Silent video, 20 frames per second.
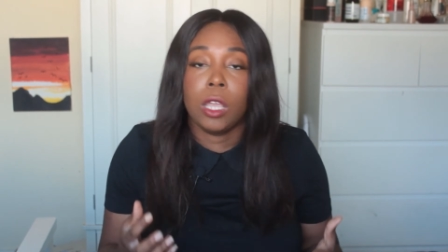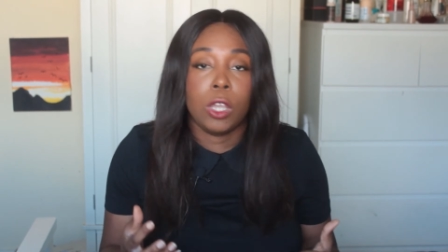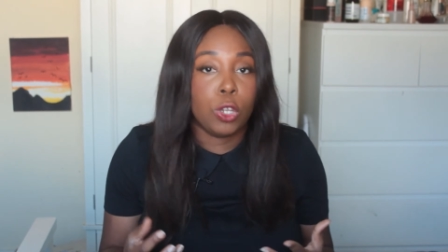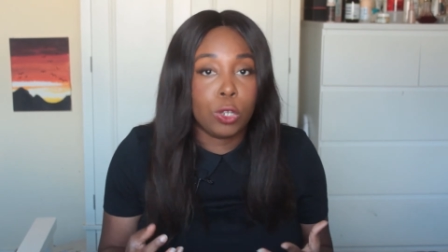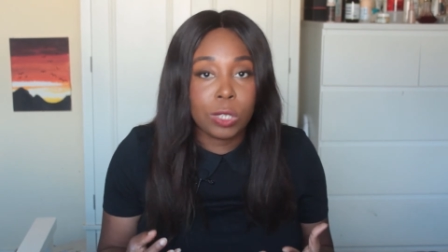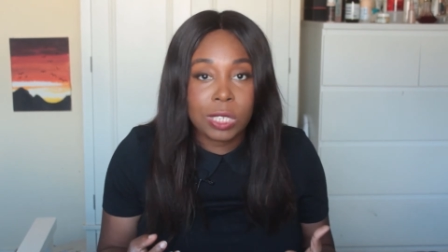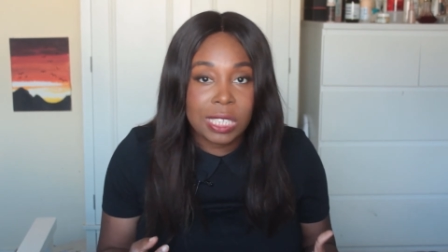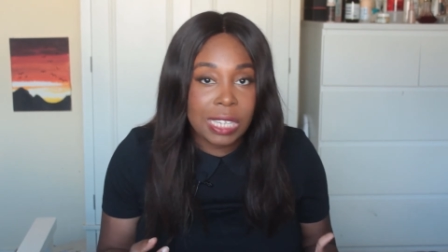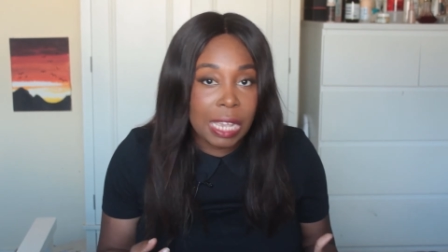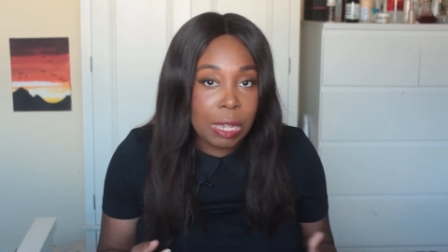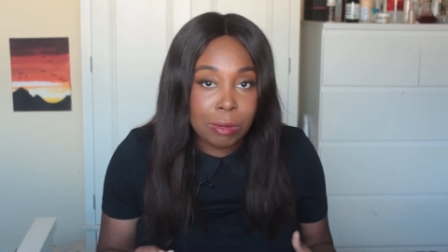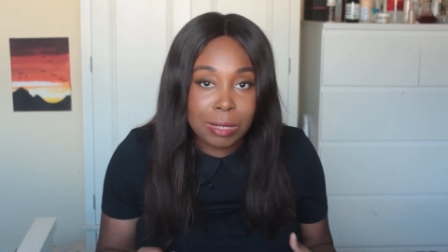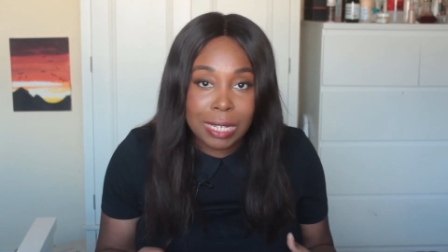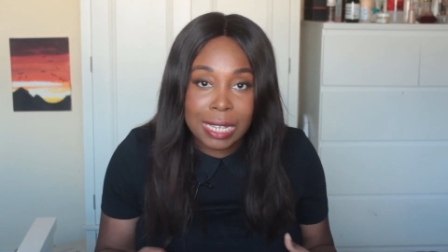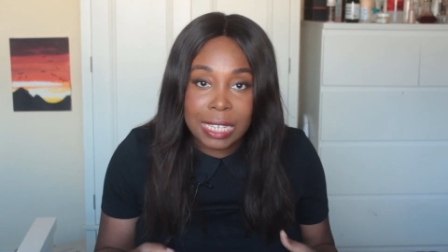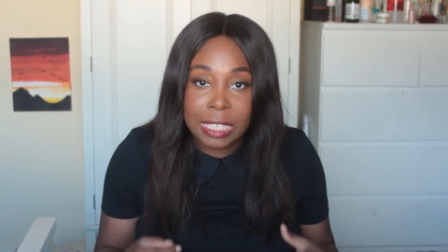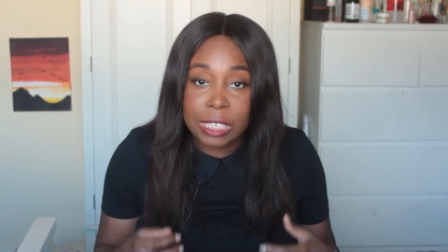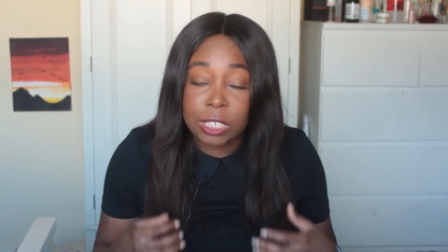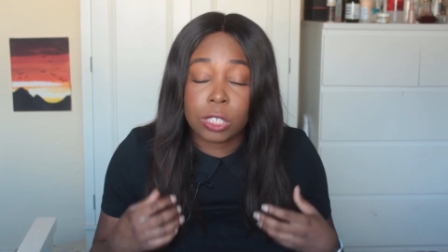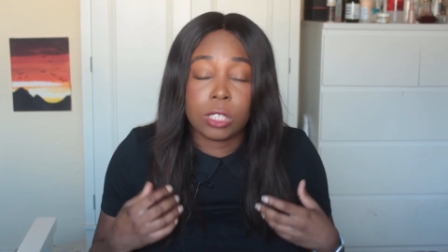good sound
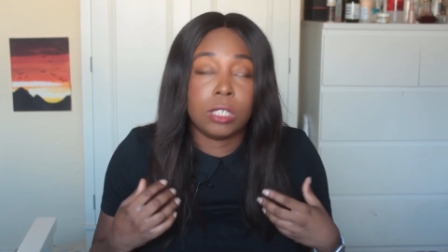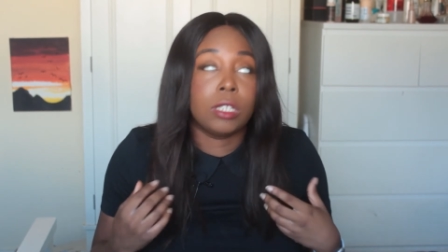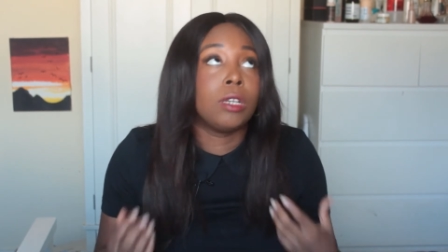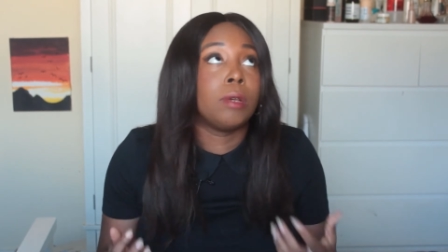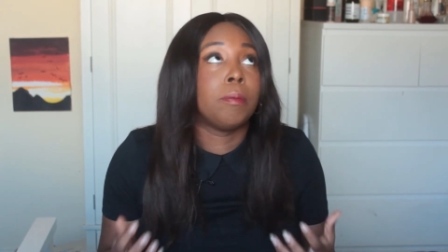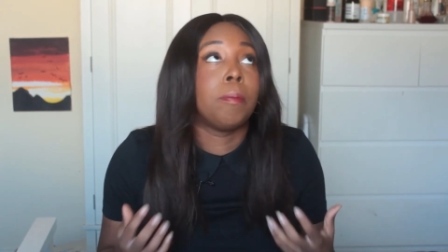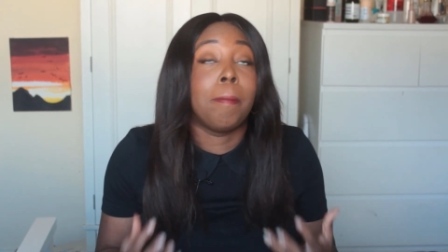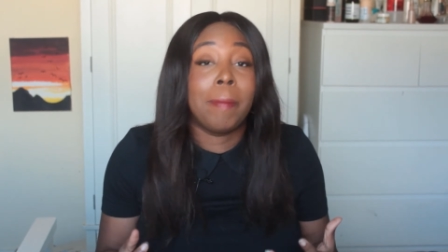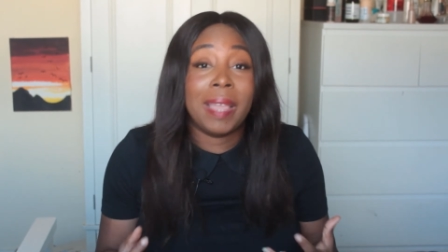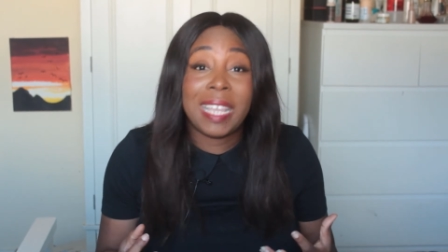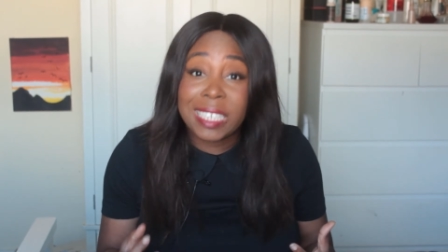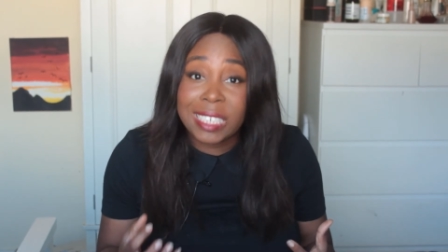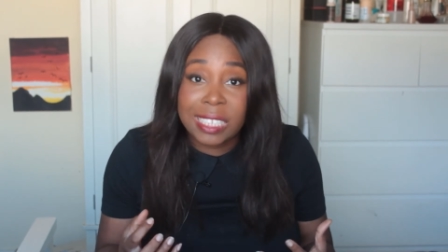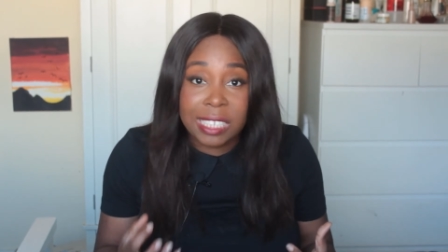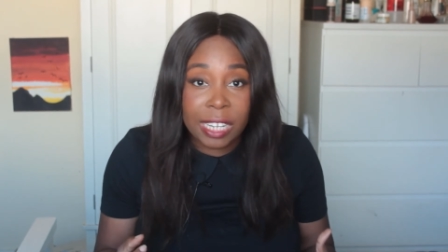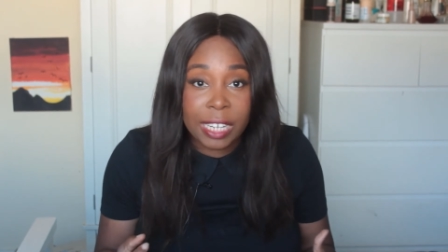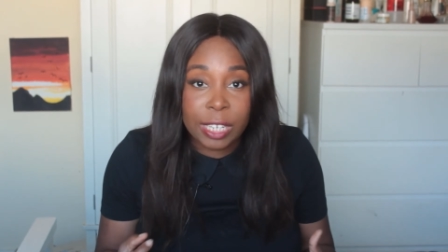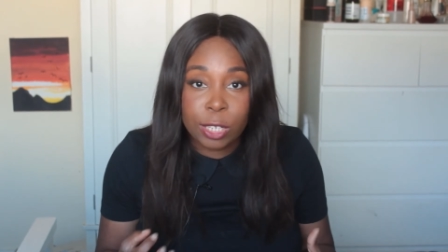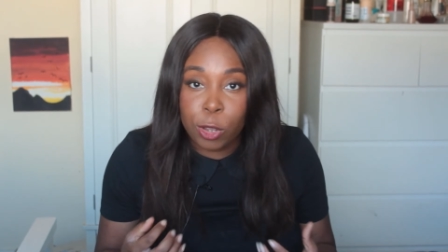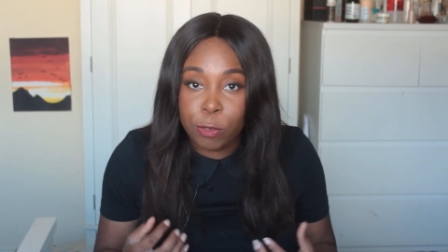is the
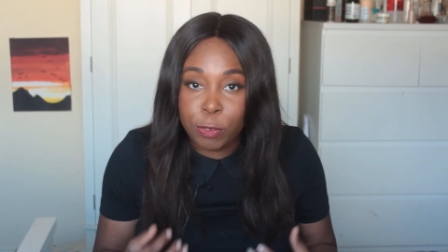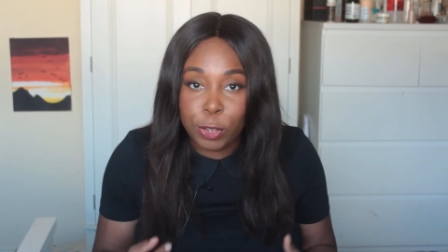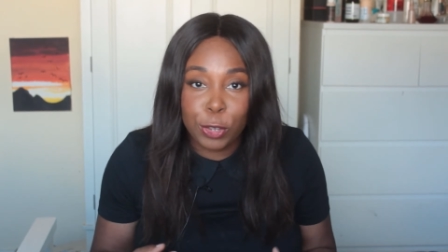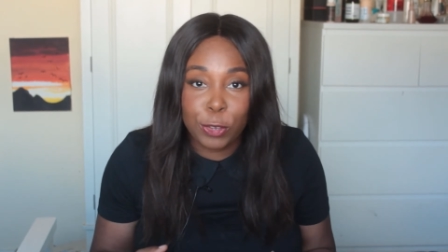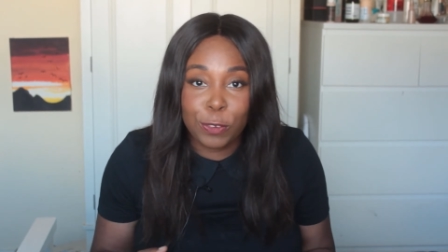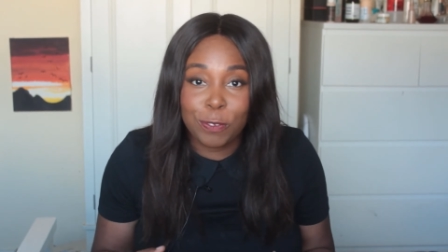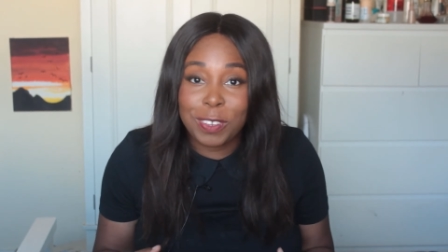baseline of a good